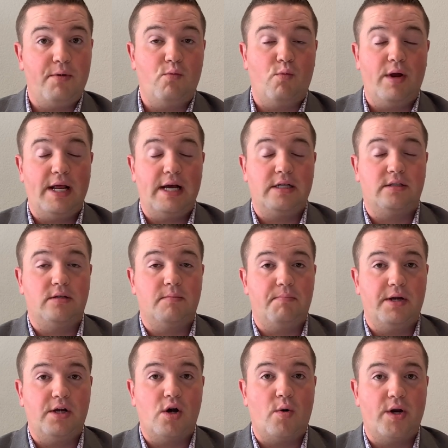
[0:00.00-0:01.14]
and what has
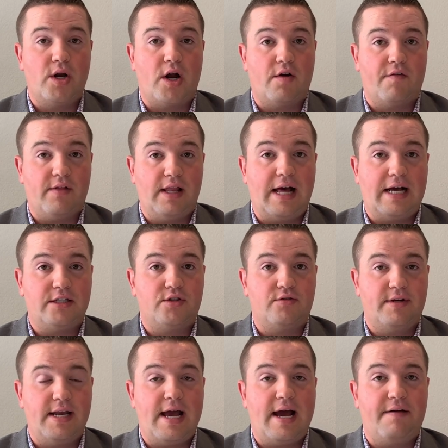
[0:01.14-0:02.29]
been going on over the last
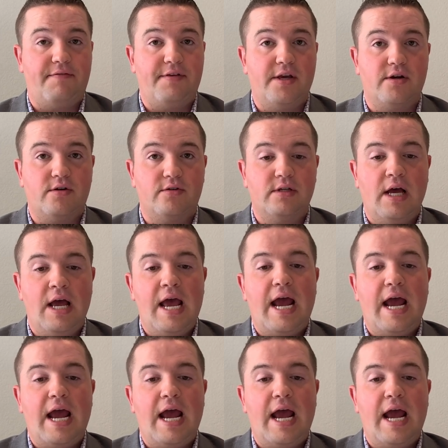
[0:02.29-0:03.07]
3.5 years,